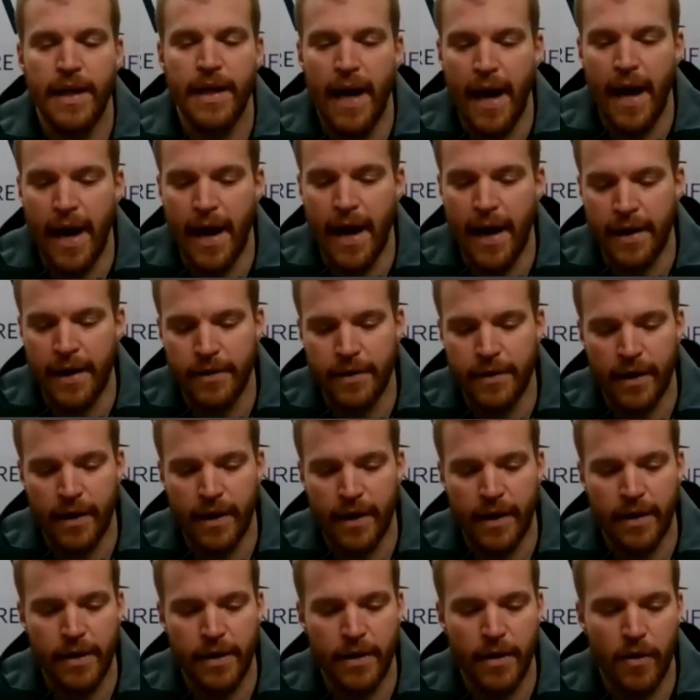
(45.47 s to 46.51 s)
And,
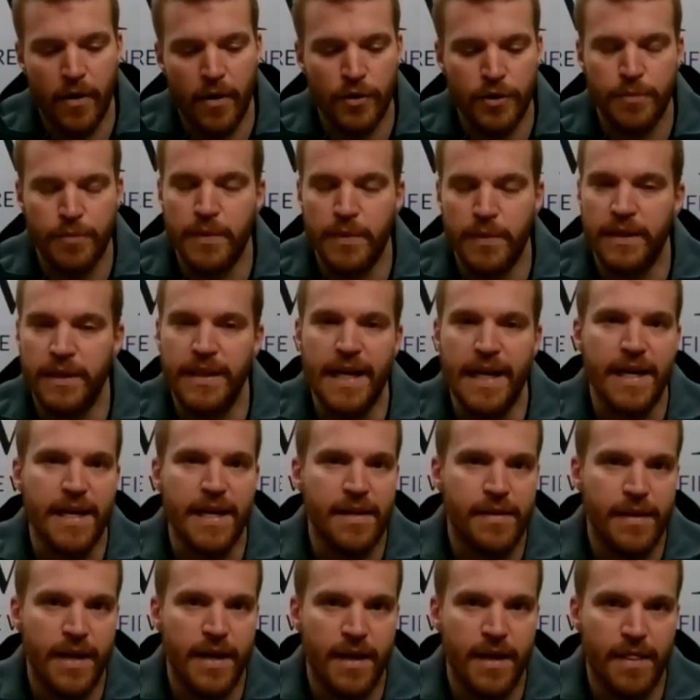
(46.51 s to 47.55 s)
ultimately
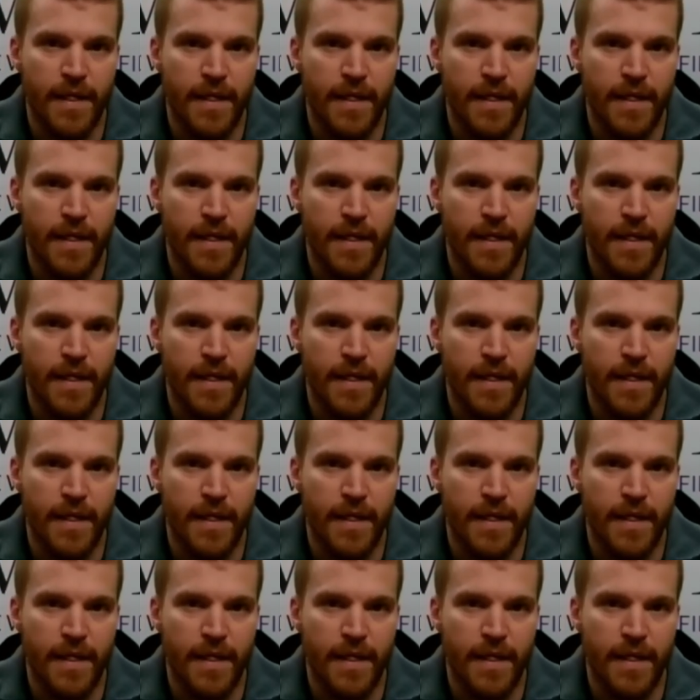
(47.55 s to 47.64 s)
anything